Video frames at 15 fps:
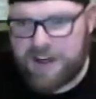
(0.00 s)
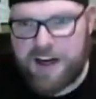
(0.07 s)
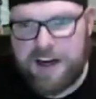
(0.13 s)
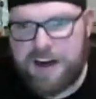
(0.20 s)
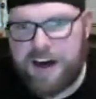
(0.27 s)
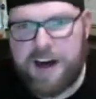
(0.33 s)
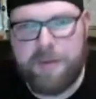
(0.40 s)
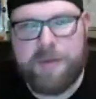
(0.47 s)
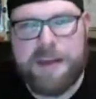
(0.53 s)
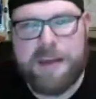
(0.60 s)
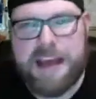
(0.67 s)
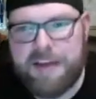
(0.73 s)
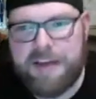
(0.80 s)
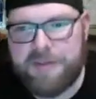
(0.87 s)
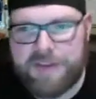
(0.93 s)
On
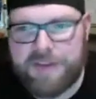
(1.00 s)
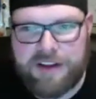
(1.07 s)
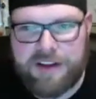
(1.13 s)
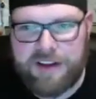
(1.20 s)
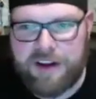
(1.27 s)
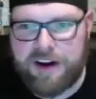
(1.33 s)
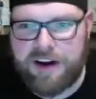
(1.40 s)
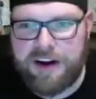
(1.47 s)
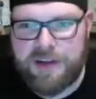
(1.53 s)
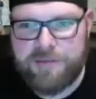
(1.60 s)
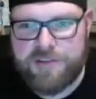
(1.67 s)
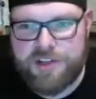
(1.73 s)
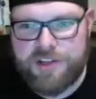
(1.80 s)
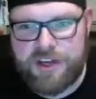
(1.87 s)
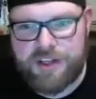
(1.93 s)
behalf of LR, I'm
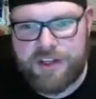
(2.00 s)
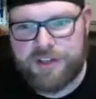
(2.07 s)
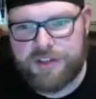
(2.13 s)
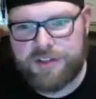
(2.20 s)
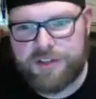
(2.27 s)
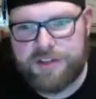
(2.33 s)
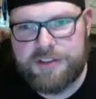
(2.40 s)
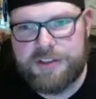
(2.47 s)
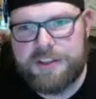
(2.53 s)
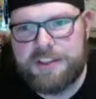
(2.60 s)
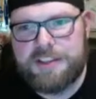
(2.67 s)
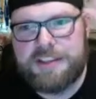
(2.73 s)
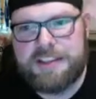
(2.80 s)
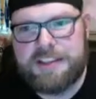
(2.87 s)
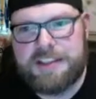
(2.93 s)
John Go.
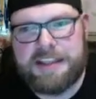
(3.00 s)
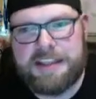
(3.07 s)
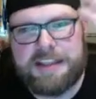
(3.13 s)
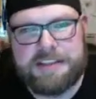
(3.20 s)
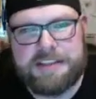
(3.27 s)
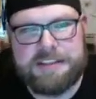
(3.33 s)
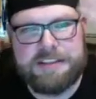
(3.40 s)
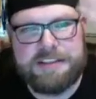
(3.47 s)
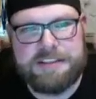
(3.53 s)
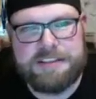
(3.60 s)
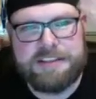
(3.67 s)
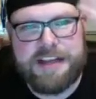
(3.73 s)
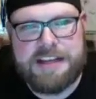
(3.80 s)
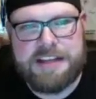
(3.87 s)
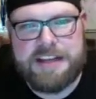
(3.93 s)
You
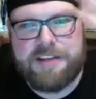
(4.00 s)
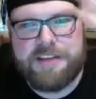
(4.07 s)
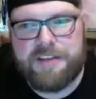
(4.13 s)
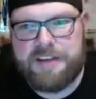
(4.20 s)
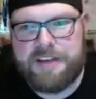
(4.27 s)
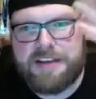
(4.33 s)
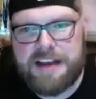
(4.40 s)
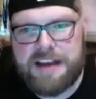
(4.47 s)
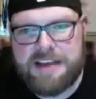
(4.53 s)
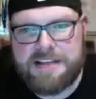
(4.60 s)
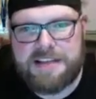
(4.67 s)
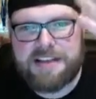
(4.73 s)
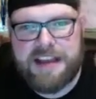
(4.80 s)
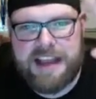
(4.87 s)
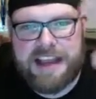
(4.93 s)
guys have a fantastic
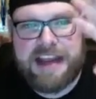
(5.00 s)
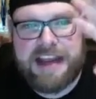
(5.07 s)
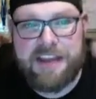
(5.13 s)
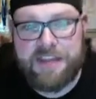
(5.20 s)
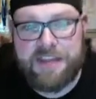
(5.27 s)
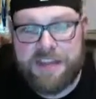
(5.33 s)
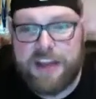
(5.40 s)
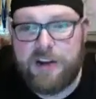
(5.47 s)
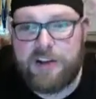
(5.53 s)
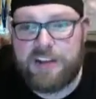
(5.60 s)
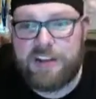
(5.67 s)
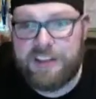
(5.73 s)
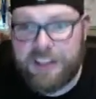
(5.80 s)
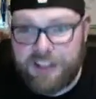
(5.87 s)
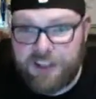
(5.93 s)
day. And I think
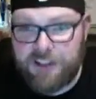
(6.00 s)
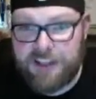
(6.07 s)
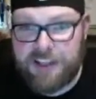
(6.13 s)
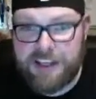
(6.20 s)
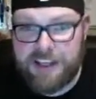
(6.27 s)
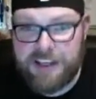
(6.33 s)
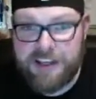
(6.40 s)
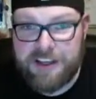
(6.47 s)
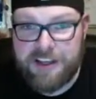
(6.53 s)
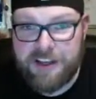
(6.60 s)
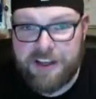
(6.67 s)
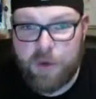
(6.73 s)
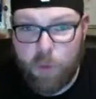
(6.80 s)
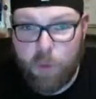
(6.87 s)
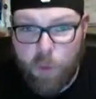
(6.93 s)
literally
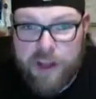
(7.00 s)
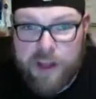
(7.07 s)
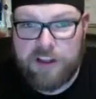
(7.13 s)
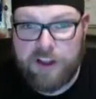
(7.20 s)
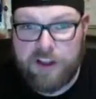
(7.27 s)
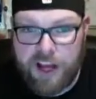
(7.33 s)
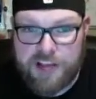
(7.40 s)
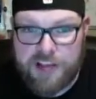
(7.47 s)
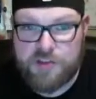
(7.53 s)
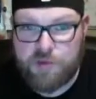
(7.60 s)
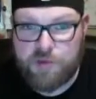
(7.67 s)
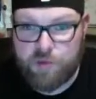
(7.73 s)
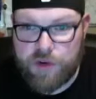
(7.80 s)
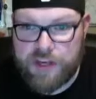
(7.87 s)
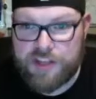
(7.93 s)
we lost
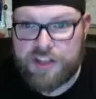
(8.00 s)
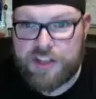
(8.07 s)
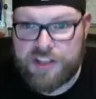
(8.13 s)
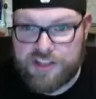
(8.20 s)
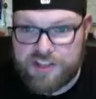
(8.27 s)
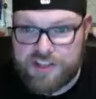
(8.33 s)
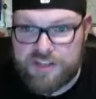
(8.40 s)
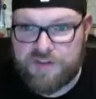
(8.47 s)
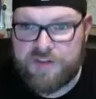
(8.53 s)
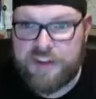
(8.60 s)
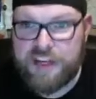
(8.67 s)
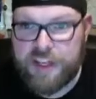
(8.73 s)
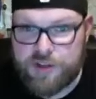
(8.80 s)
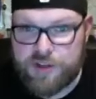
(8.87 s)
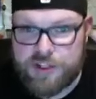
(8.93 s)
Rich because his
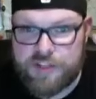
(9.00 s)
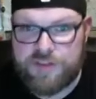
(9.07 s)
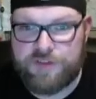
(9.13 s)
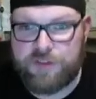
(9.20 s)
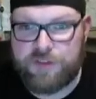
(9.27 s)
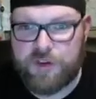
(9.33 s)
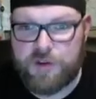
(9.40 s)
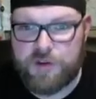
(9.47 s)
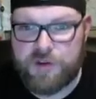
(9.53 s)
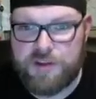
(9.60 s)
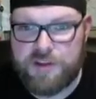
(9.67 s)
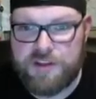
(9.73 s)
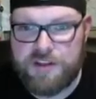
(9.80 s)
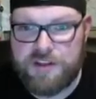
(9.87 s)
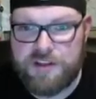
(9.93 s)
video just
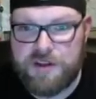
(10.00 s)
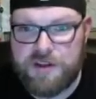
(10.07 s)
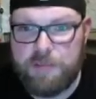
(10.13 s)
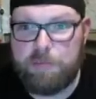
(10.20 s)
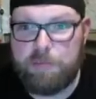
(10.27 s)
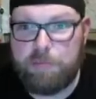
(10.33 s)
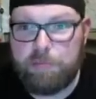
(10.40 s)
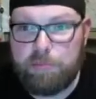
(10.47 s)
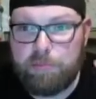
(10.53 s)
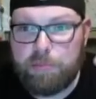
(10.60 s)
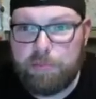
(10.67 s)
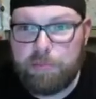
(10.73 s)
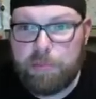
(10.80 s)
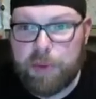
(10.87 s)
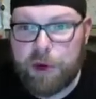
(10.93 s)
froze.
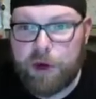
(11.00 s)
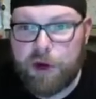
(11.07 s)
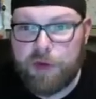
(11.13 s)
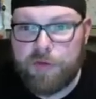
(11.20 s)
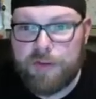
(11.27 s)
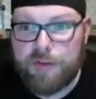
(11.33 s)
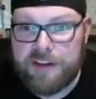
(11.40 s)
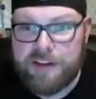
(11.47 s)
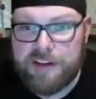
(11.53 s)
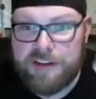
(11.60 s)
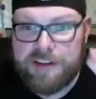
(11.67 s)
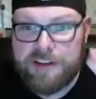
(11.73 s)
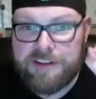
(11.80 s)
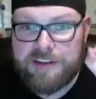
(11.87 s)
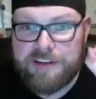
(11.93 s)
Perfect
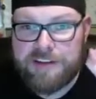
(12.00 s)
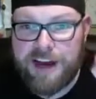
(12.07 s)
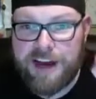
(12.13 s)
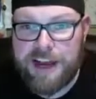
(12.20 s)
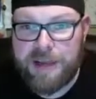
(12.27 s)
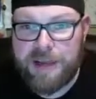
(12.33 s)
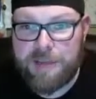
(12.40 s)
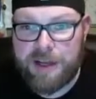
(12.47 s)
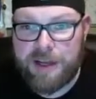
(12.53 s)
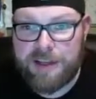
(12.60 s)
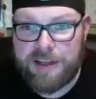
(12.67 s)
timing.